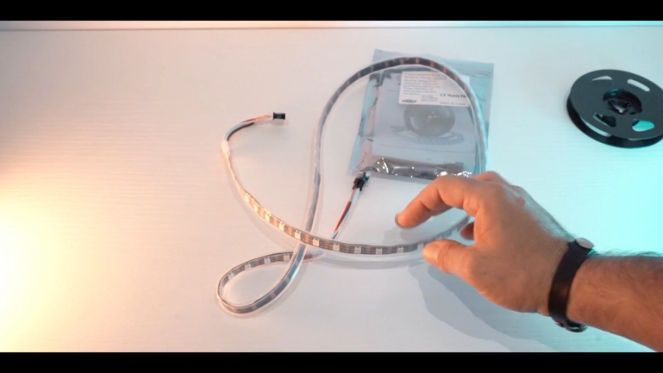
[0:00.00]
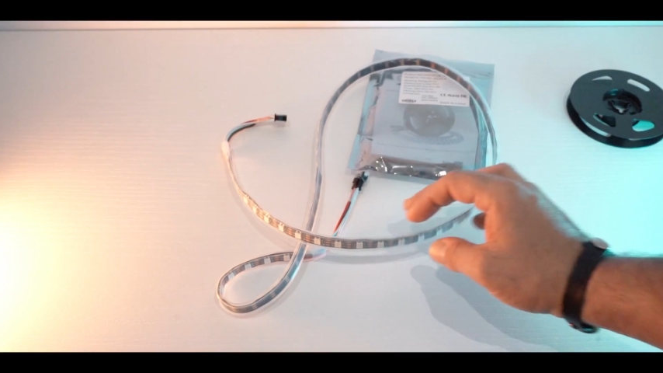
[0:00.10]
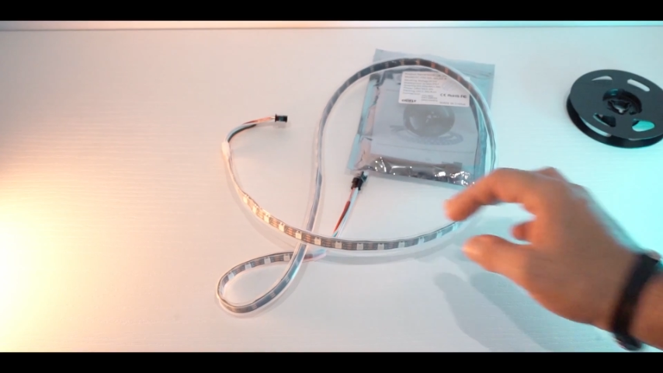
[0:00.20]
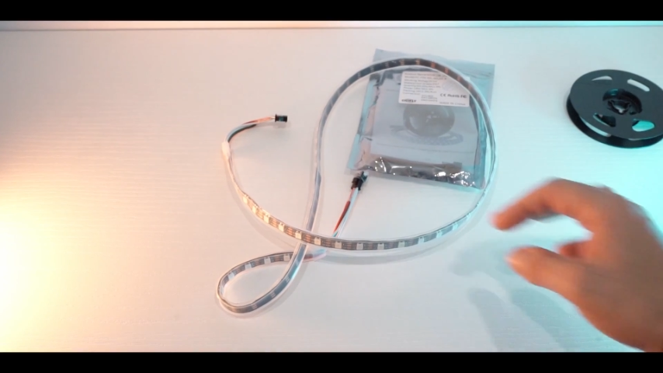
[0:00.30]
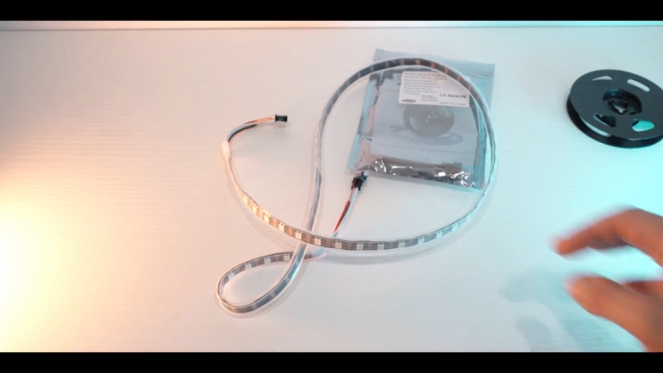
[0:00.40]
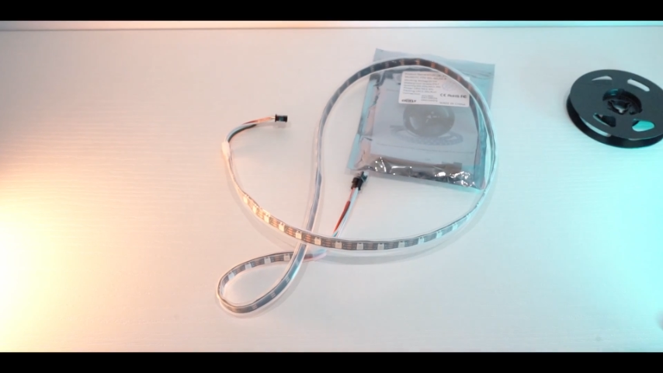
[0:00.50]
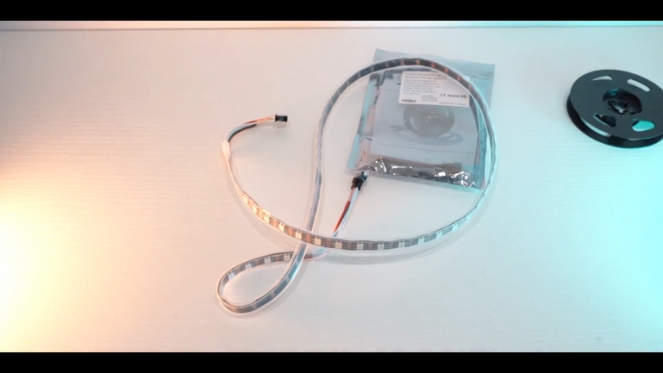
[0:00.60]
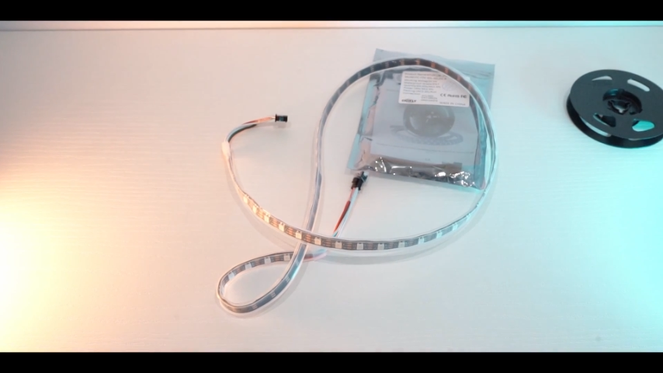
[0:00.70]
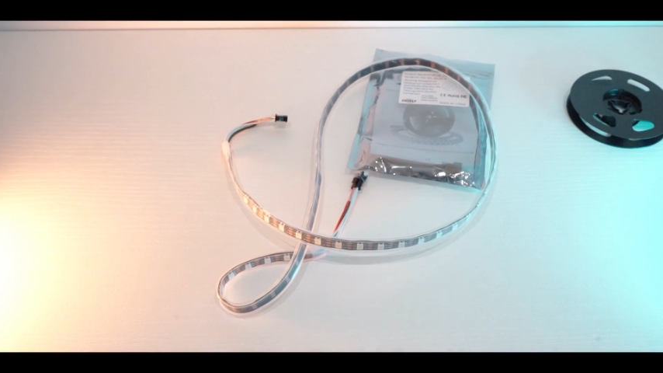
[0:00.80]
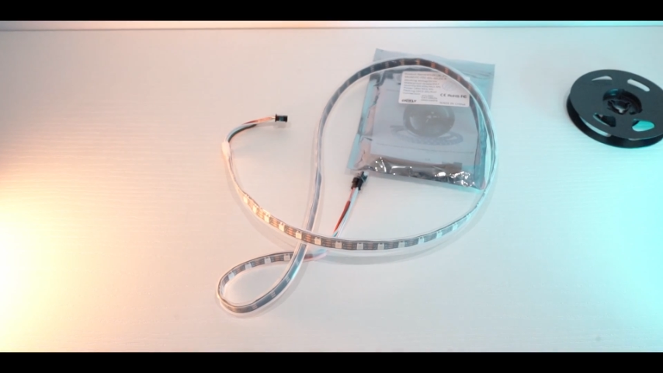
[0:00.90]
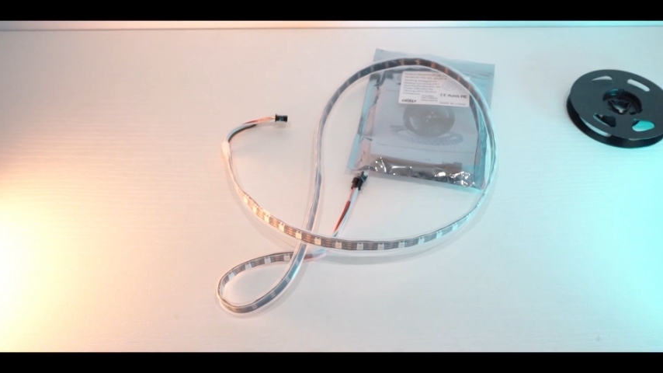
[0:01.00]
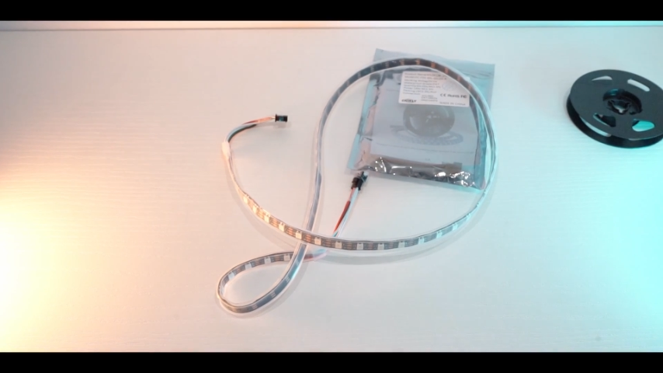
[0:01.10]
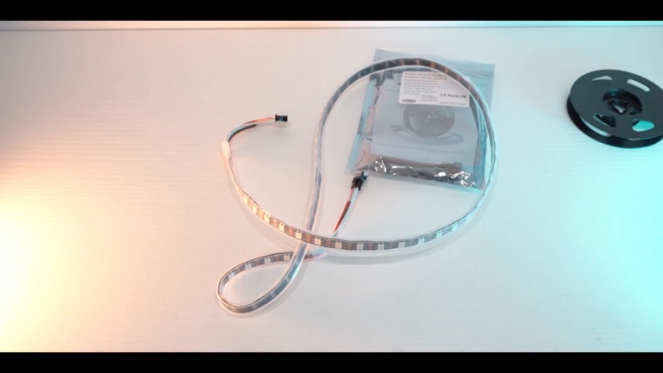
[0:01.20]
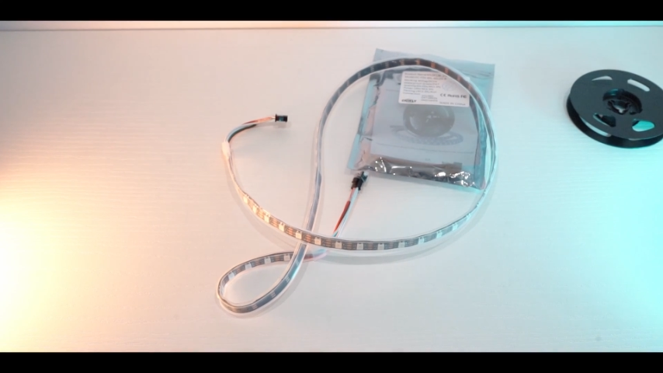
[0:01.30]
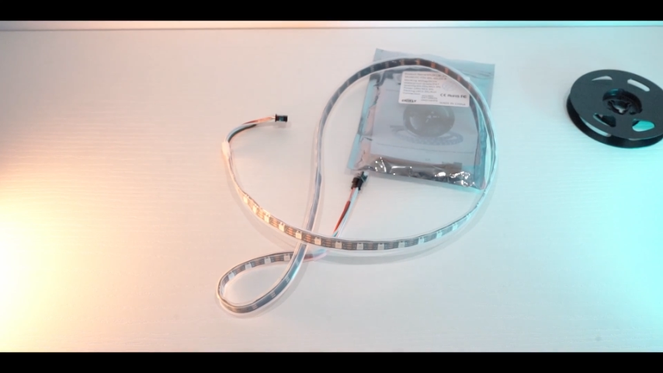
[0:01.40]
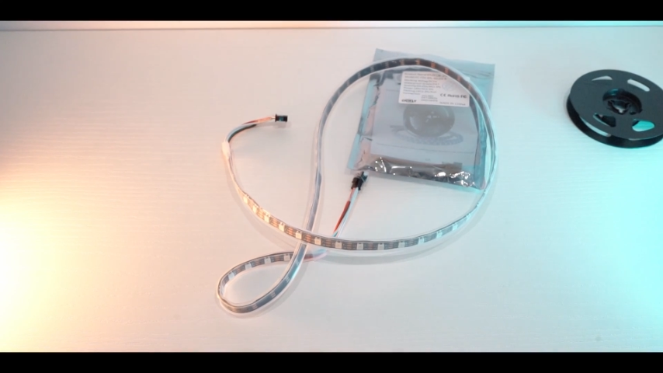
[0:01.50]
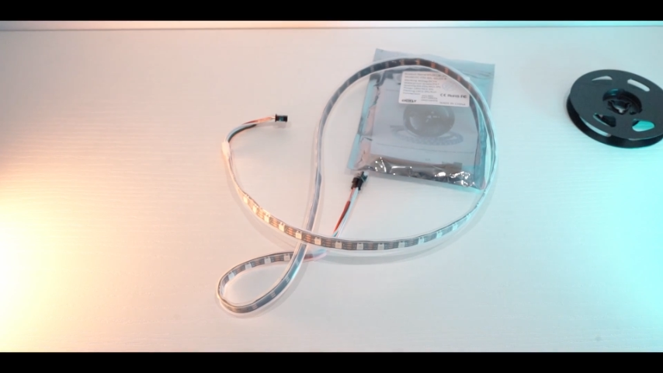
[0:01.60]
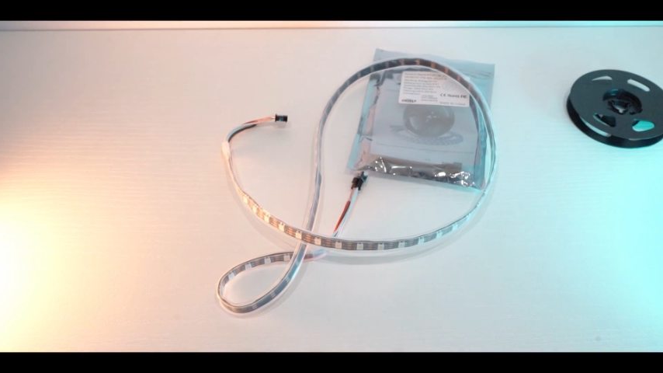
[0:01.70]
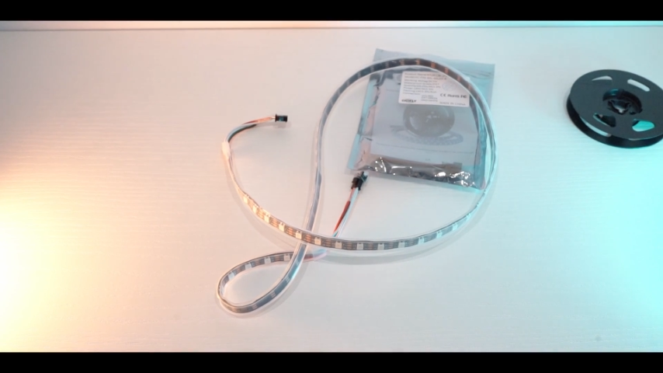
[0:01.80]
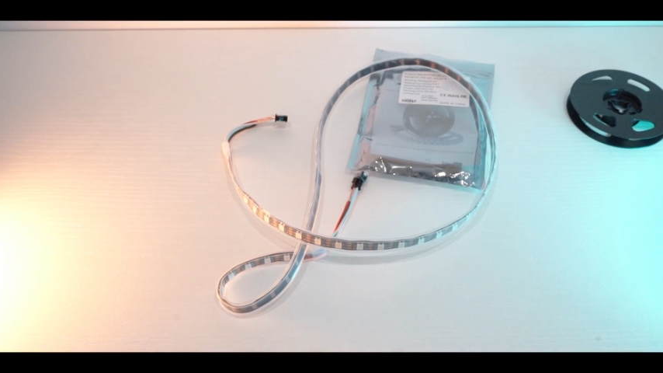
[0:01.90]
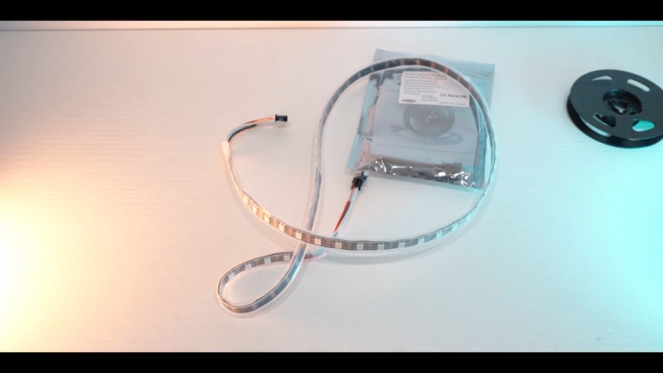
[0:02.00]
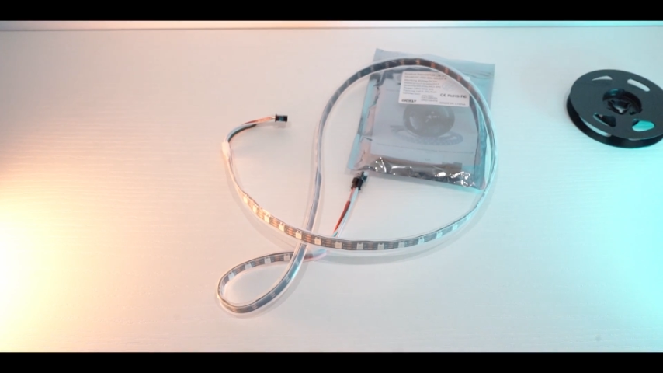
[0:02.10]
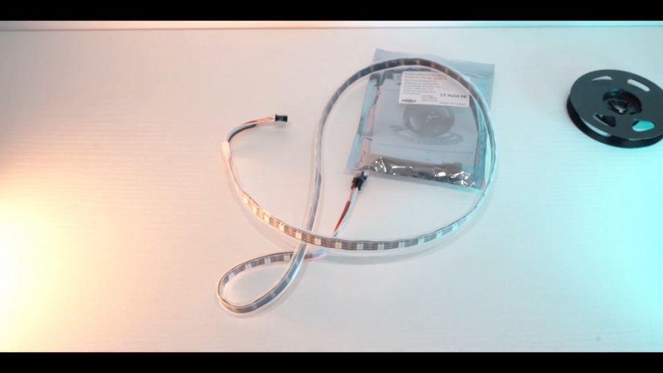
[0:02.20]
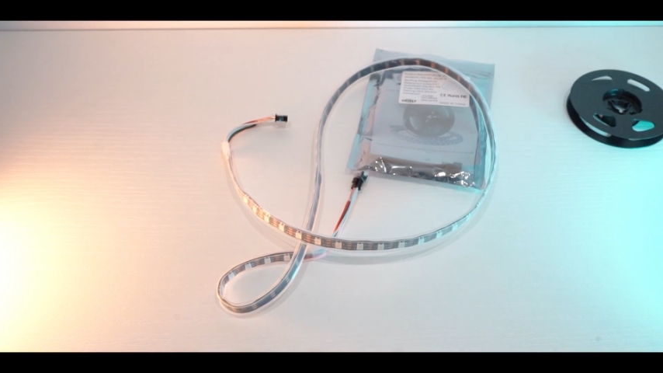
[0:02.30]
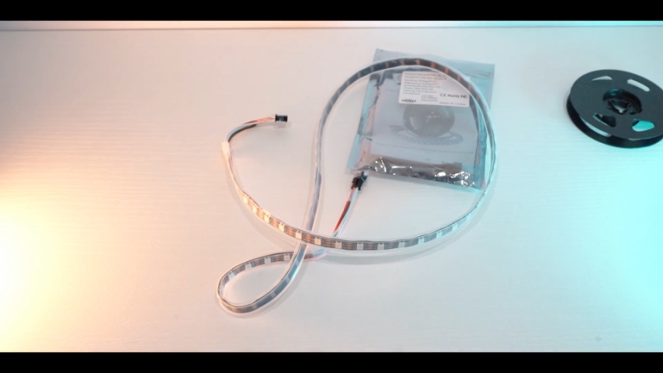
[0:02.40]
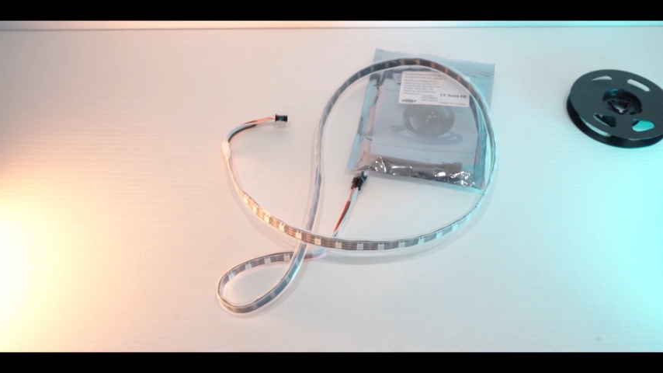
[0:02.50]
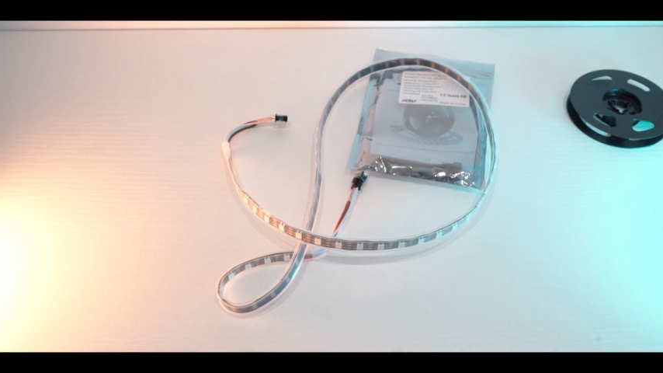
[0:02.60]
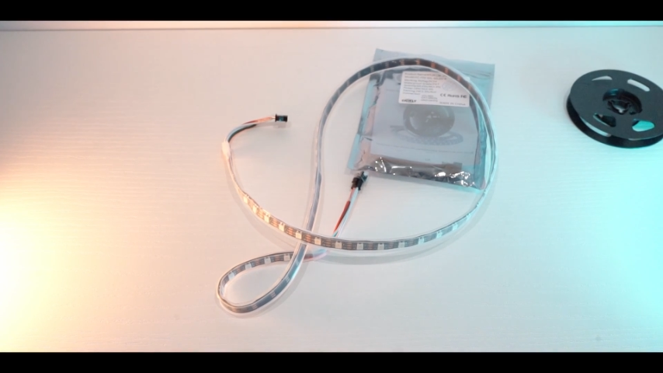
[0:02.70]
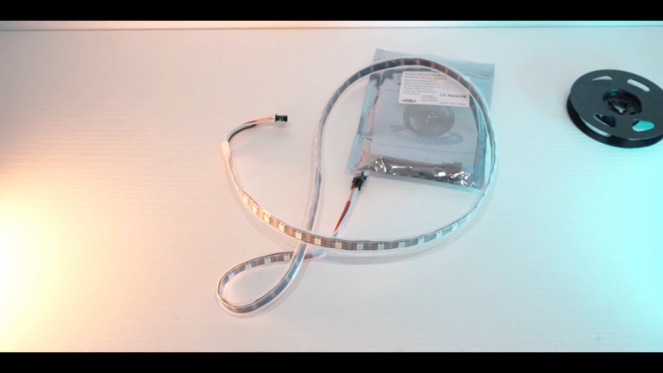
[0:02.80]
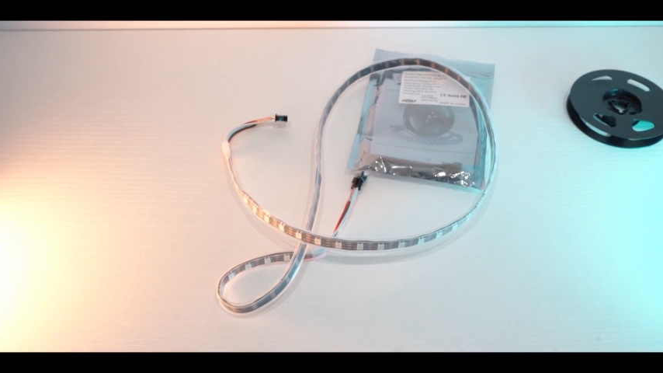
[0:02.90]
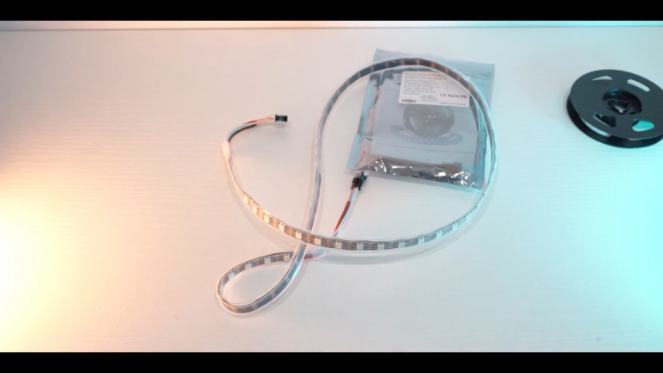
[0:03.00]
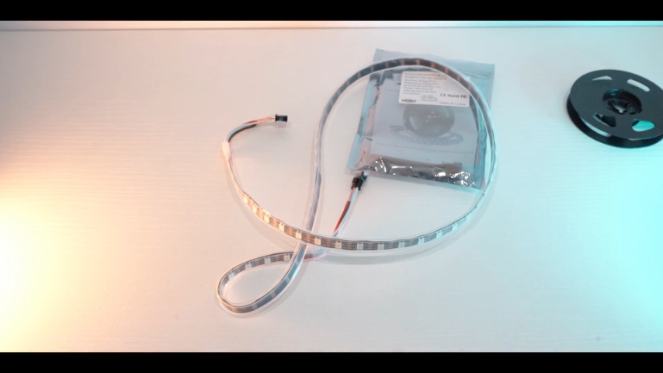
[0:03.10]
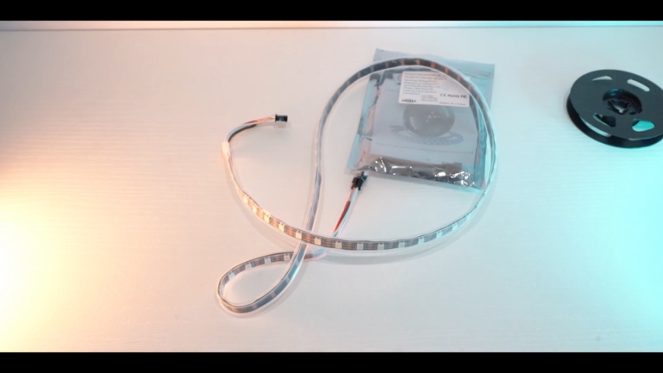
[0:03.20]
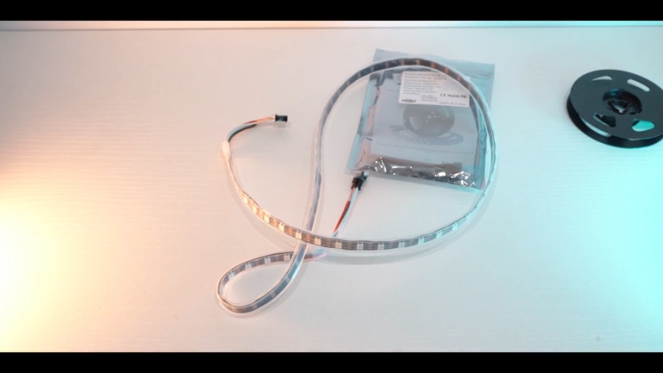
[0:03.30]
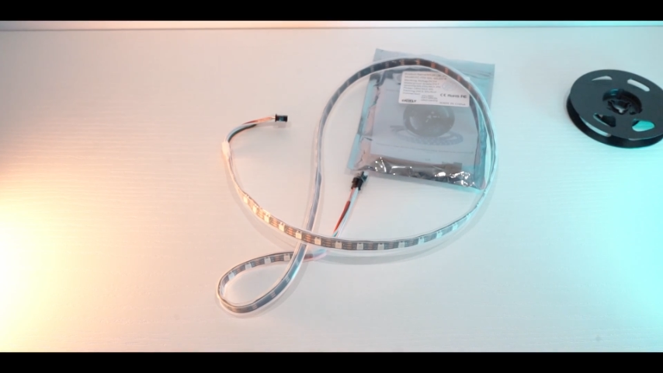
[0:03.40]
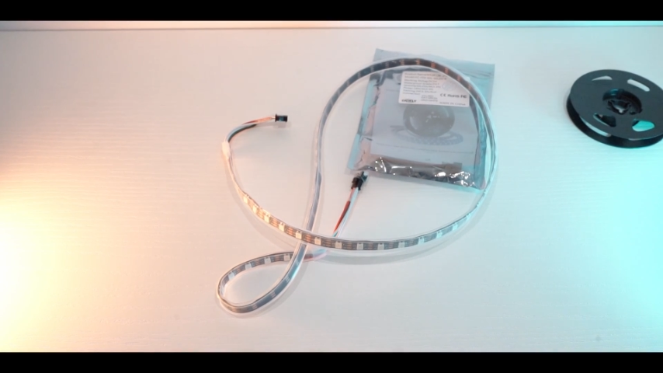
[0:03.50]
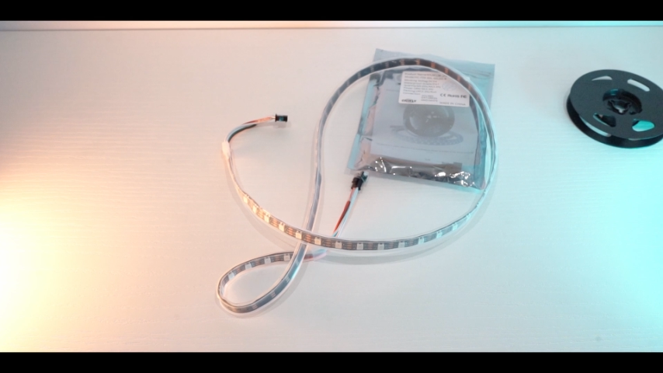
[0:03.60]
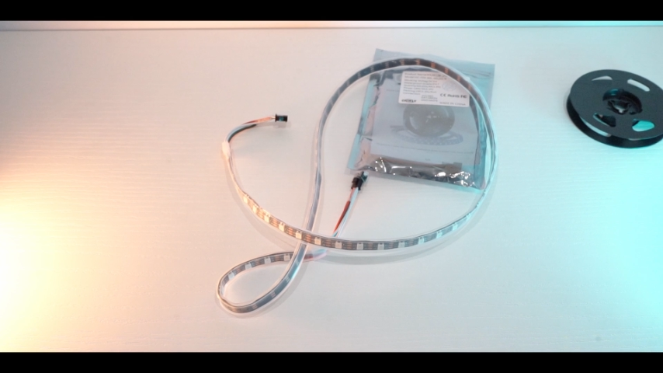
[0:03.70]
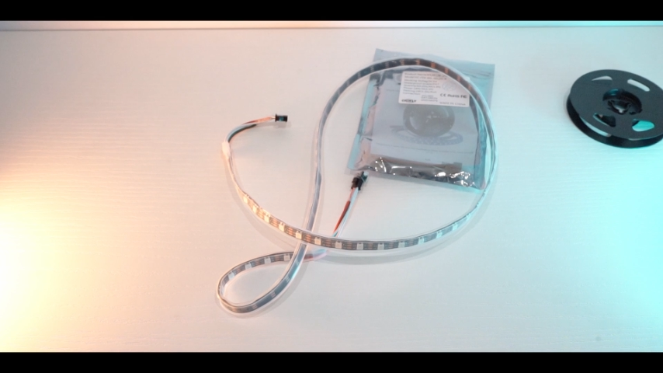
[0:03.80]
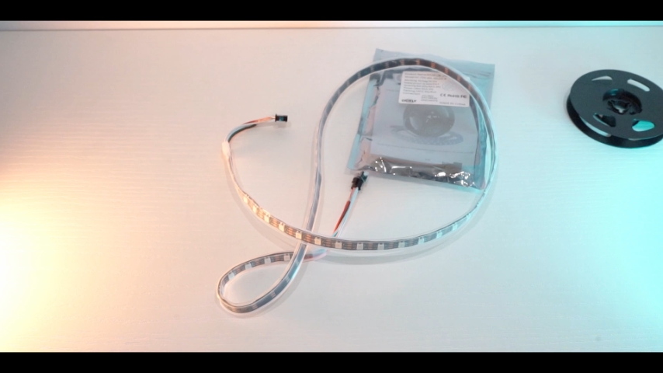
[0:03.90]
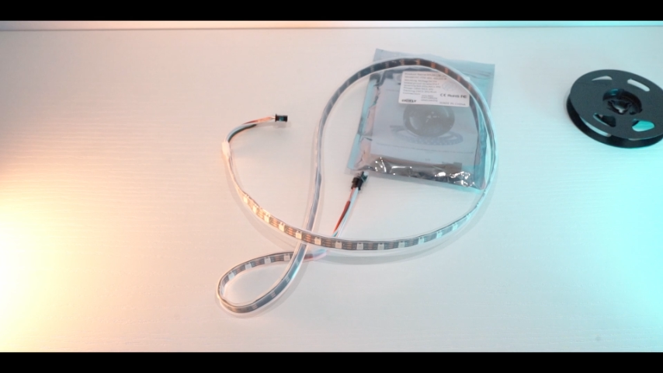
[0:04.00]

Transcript: No face is visible, so there are no lips to read.